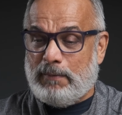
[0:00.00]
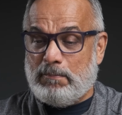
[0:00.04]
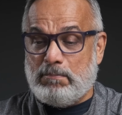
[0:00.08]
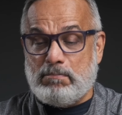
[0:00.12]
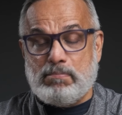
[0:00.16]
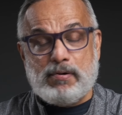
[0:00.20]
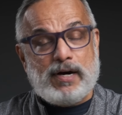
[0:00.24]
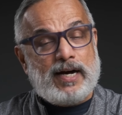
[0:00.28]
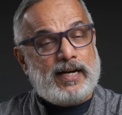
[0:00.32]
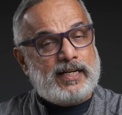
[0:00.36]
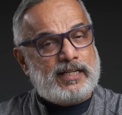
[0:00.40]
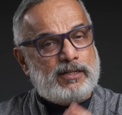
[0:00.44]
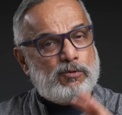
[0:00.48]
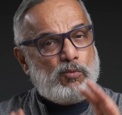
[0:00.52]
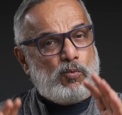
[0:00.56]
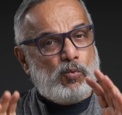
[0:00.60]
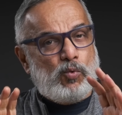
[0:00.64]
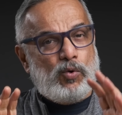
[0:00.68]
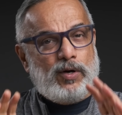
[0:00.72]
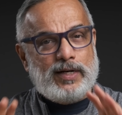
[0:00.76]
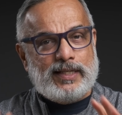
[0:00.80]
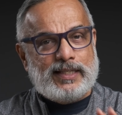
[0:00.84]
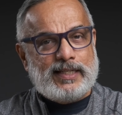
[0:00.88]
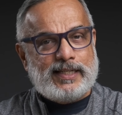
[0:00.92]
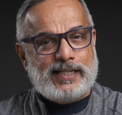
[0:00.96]
But
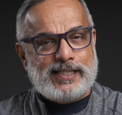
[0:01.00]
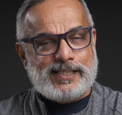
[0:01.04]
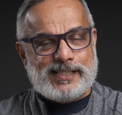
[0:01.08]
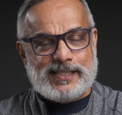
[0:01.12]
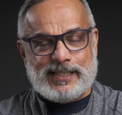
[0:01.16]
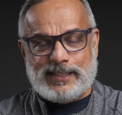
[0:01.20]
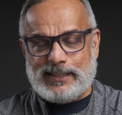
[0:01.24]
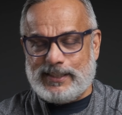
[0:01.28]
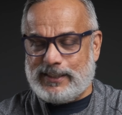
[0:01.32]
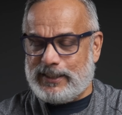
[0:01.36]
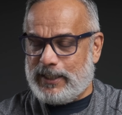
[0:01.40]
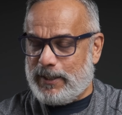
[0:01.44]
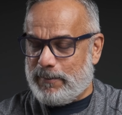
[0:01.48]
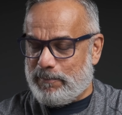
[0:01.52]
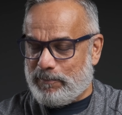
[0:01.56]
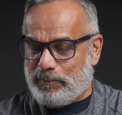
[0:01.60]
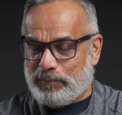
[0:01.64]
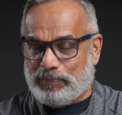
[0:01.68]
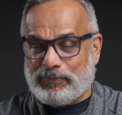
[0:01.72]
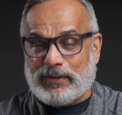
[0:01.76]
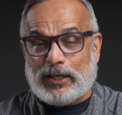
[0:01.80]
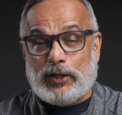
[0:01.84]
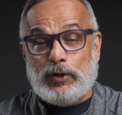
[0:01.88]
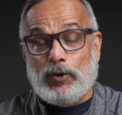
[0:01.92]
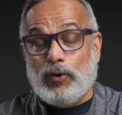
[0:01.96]
one thing is certain,
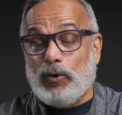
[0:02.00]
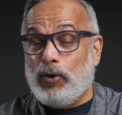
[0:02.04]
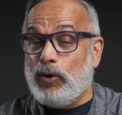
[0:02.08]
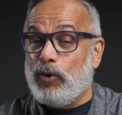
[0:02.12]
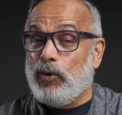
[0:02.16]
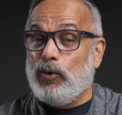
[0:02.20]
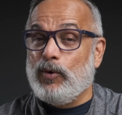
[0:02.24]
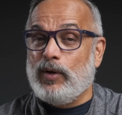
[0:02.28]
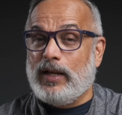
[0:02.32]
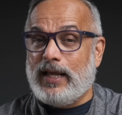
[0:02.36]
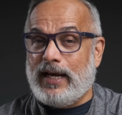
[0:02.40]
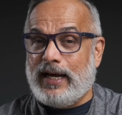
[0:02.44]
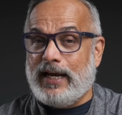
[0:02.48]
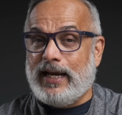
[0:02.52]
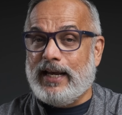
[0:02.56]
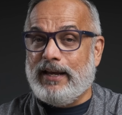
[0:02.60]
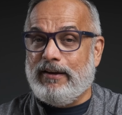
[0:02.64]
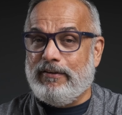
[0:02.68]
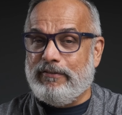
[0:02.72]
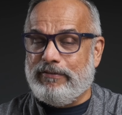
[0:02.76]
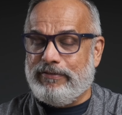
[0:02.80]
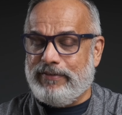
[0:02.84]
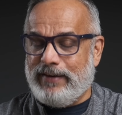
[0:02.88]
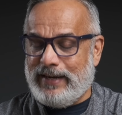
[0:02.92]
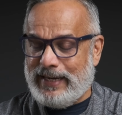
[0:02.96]

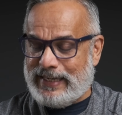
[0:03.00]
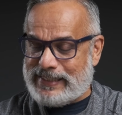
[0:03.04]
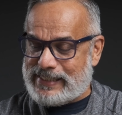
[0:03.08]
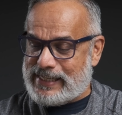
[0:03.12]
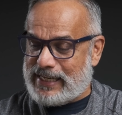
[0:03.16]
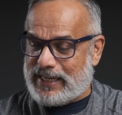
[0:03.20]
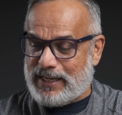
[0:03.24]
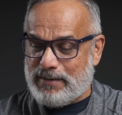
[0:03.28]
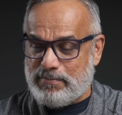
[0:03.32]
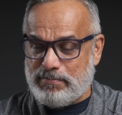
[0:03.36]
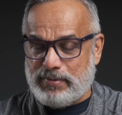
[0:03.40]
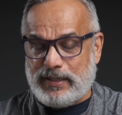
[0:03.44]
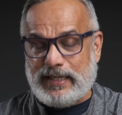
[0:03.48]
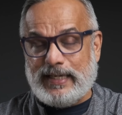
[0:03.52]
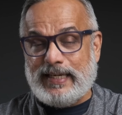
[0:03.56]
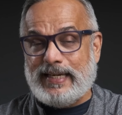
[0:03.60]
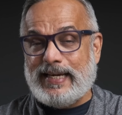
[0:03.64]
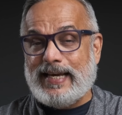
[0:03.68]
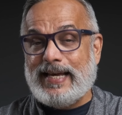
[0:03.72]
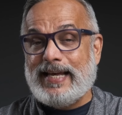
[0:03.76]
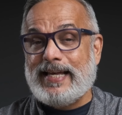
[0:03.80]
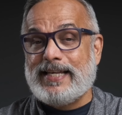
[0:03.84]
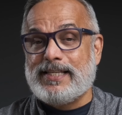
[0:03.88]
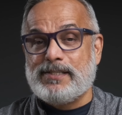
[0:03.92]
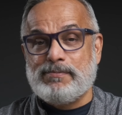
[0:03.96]
YoloLive as a company
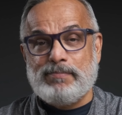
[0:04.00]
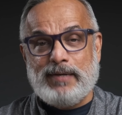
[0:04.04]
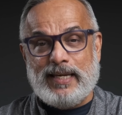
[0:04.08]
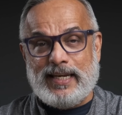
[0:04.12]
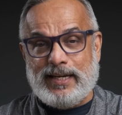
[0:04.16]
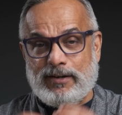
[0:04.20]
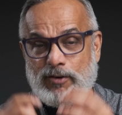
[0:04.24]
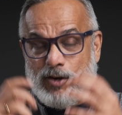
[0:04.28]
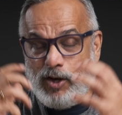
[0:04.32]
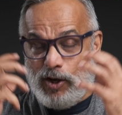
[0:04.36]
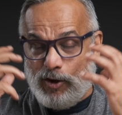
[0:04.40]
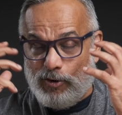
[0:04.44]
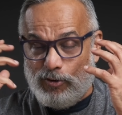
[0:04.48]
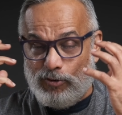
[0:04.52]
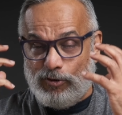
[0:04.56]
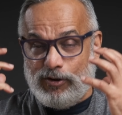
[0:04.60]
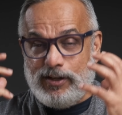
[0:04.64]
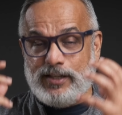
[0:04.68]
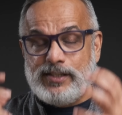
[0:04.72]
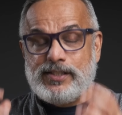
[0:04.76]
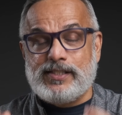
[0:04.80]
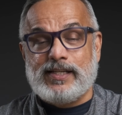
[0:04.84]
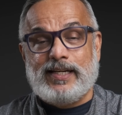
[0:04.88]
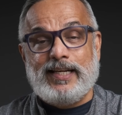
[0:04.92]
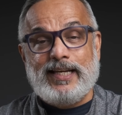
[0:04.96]
has been
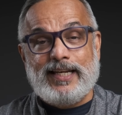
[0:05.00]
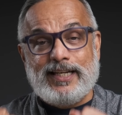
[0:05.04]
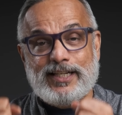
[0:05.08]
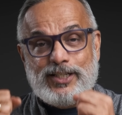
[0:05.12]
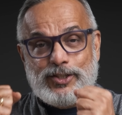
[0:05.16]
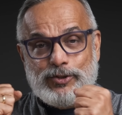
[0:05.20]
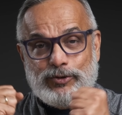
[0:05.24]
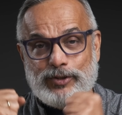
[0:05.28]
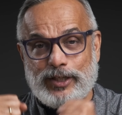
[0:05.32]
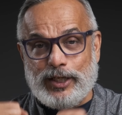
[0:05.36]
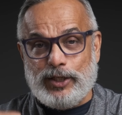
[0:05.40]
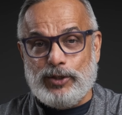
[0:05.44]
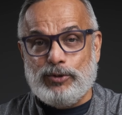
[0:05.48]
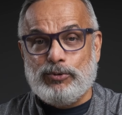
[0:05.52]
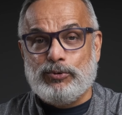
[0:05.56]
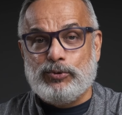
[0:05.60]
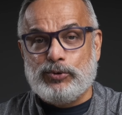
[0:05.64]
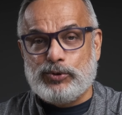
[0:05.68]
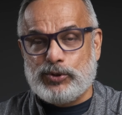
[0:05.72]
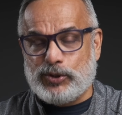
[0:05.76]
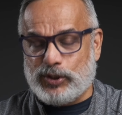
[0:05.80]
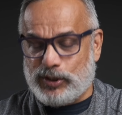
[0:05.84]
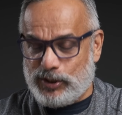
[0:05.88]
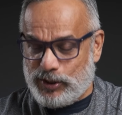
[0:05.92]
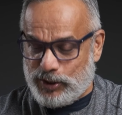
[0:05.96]
listening to the
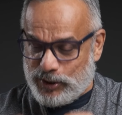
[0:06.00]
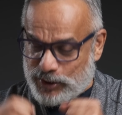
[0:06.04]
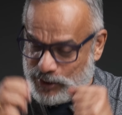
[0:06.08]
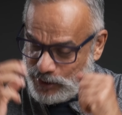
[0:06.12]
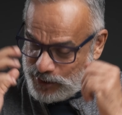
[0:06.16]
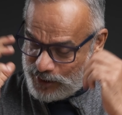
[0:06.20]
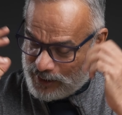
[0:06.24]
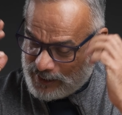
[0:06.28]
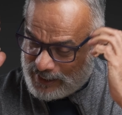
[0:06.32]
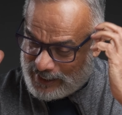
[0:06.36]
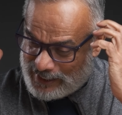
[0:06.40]
users